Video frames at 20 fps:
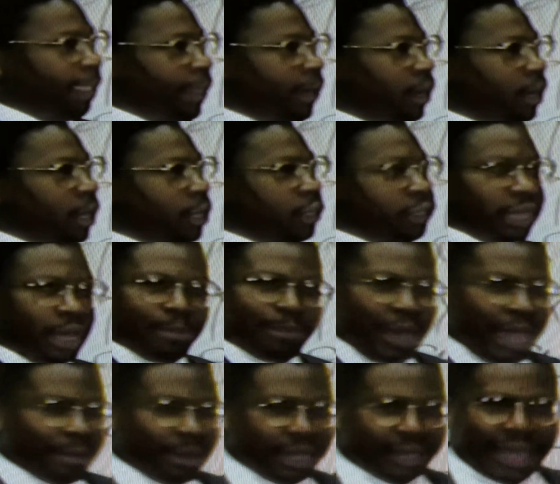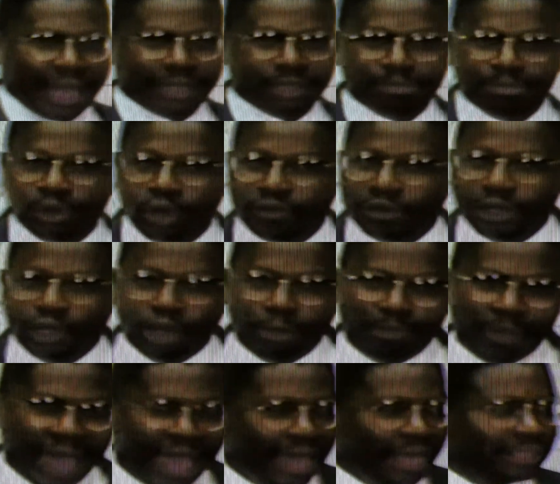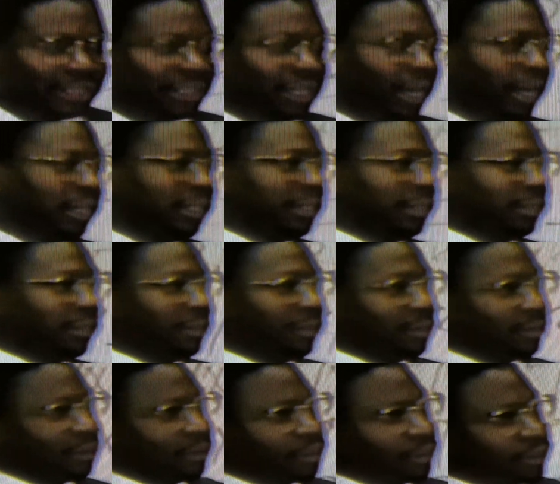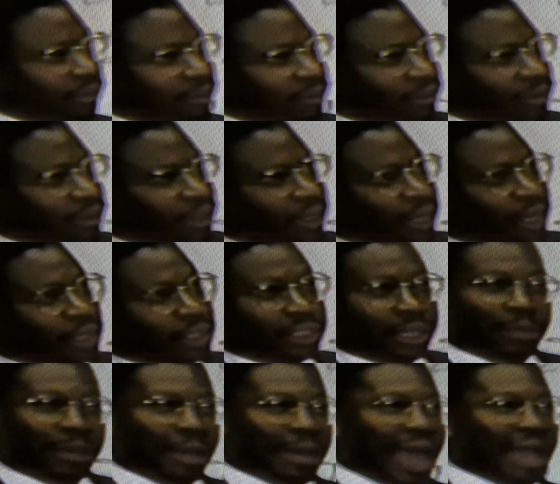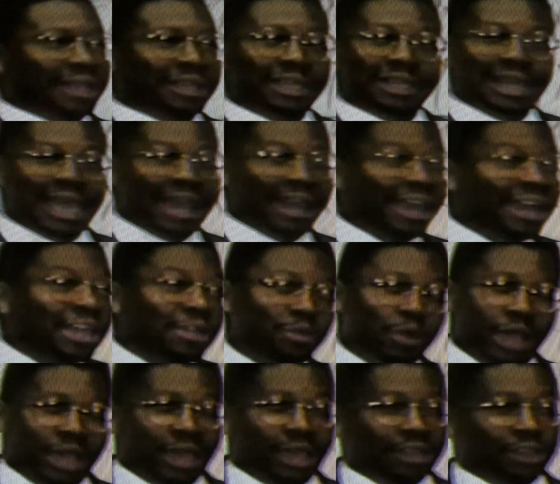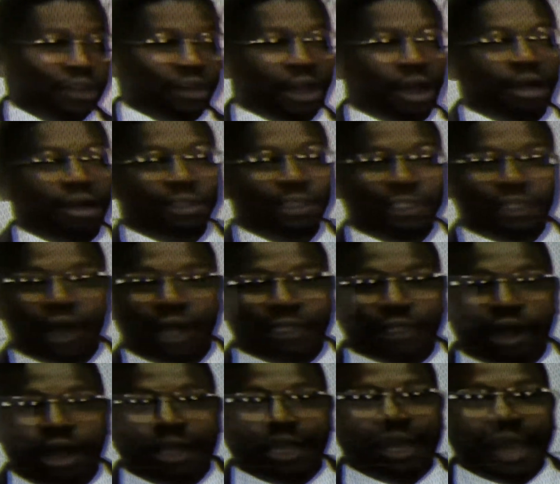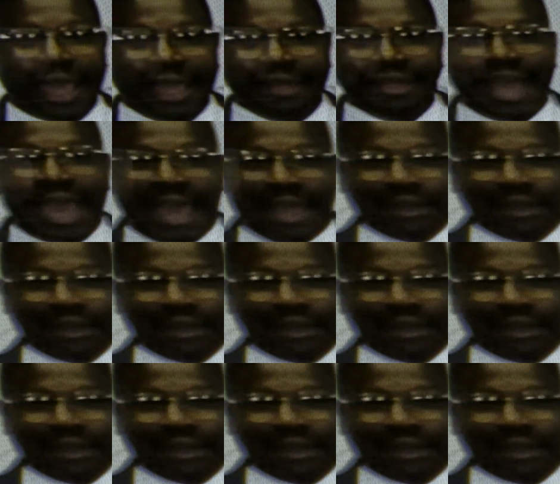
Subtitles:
You say, baby, you got to move a little past this. You say, baby, I can get that anywhere, you know? You start talking like that.